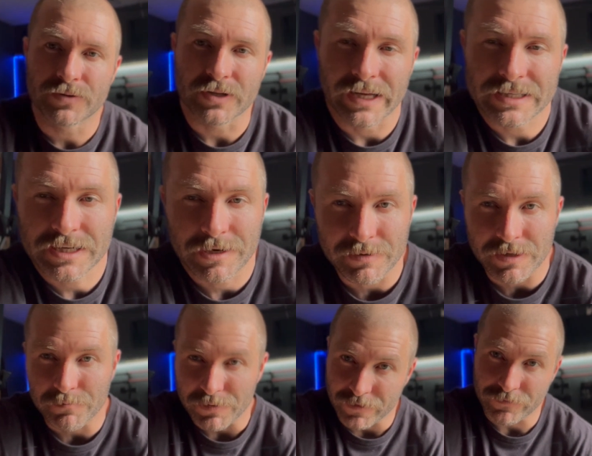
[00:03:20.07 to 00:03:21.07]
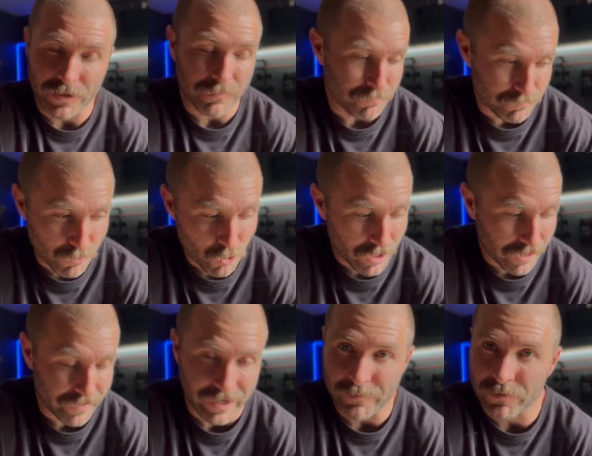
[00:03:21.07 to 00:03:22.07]
So that's gonna be the beefy boy
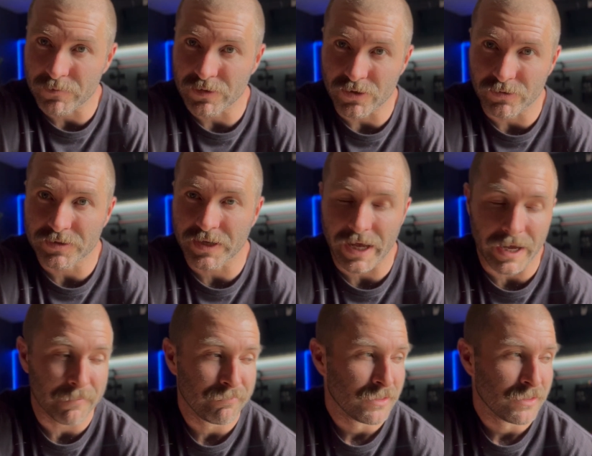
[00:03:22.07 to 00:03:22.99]
that I'm gonna be doing today.